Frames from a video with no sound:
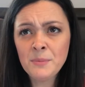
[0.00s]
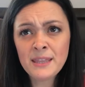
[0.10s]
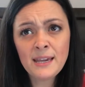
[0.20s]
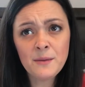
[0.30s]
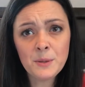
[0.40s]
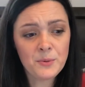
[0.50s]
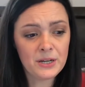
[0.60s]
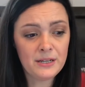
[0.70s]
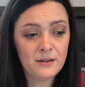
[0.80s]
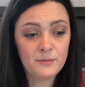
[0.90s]
but they gave me
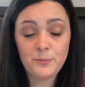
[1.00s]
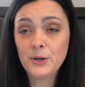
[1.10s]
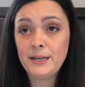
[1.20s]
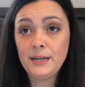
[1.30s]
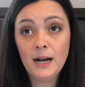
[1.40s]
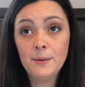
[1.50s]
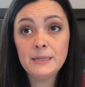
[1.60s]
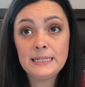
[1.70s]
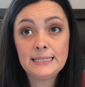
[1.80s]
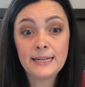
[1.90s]
pretty pretty uh,
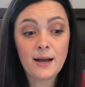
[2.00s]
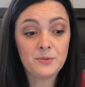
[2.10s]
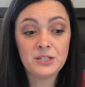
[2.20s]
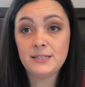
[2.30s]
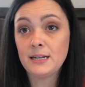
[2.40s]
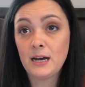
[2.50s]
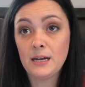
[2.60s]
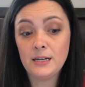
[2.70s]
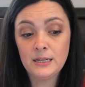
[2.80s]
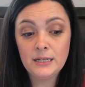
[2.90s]
decent options, and
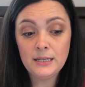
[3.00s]
I